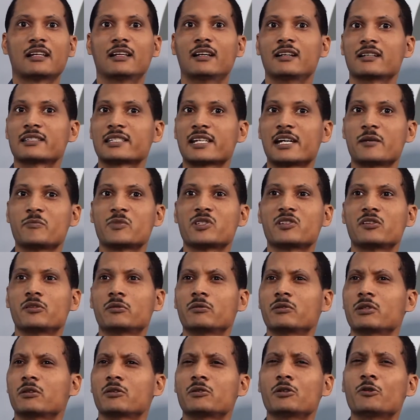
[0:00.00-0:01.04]
a lot of times
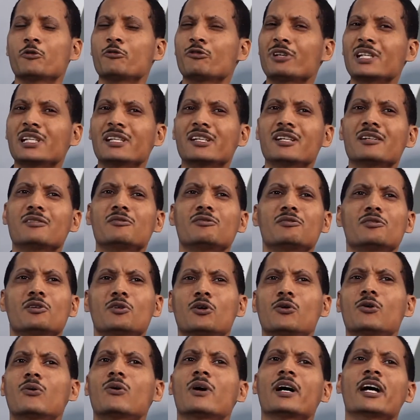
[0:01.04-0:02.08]
you don't really
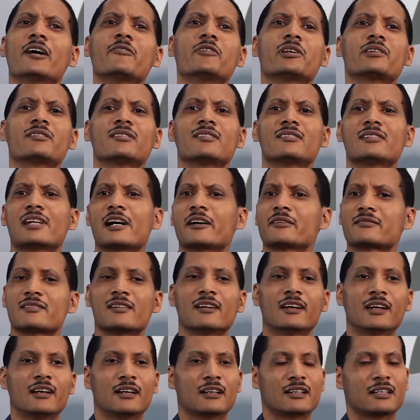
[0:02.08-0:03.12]
know everything that
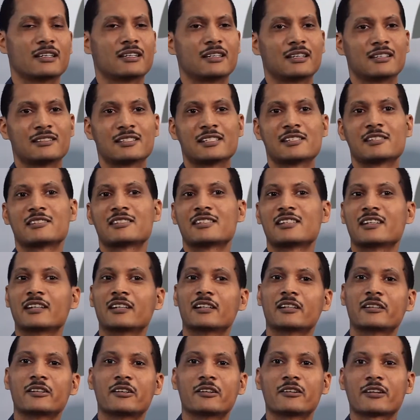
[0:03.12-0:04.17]
is
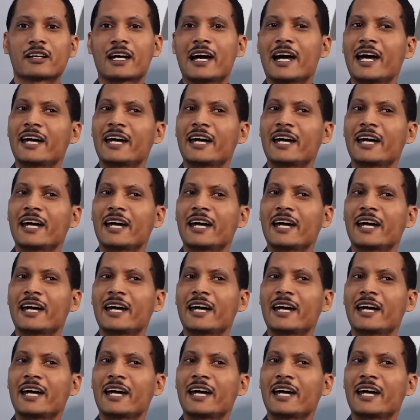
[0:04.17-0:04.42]
entailed. You're